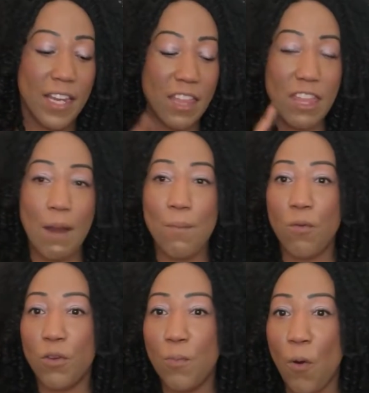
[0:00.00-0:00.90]
Get
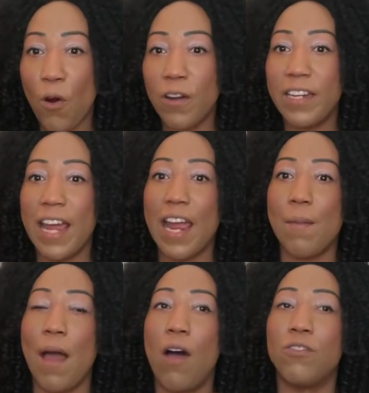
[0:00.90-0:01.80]
that board
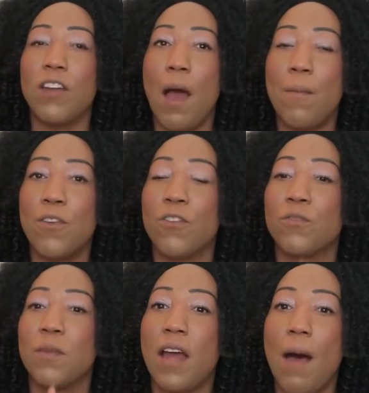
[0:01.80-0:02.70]
game out,
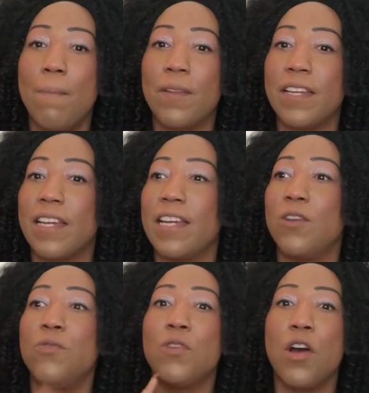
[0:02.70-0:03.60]
dominoes,
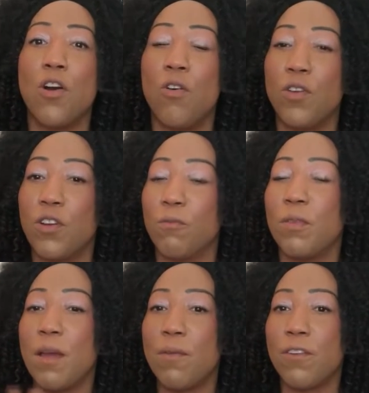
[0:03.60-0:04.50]
Monopoly, Uno,
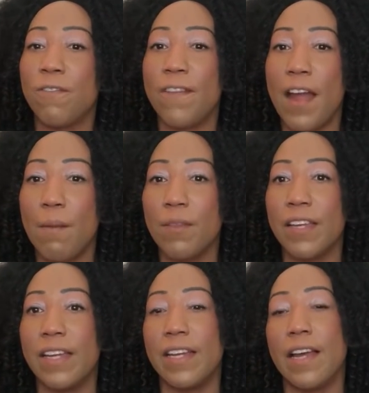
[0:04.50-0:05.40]
play with your
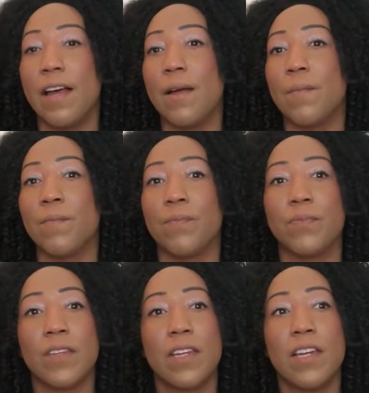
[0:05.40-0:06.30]
family.
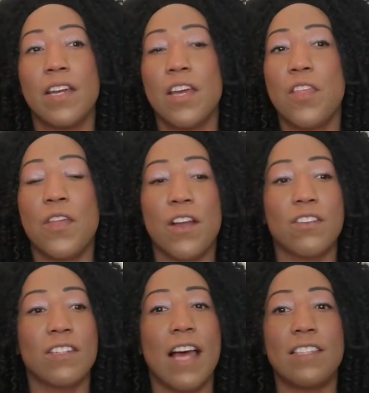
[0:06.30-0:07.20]

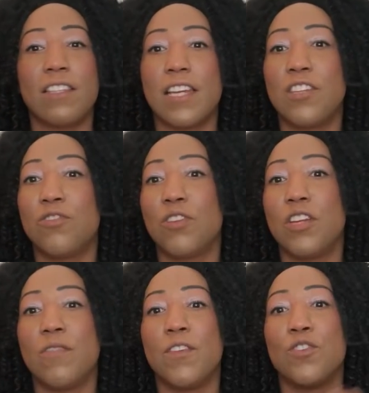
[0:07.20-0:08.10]
There's lots of things you
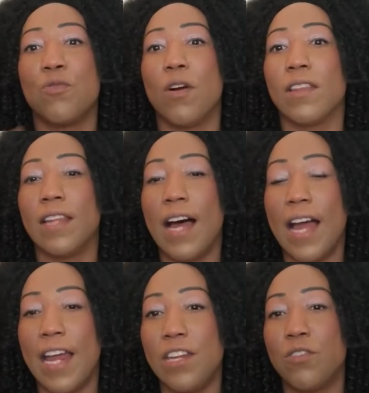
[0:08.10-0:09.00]
can even do
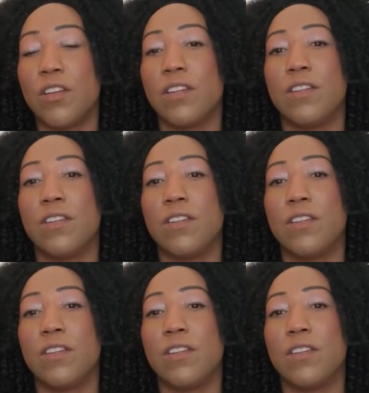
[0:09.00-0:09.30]
online. You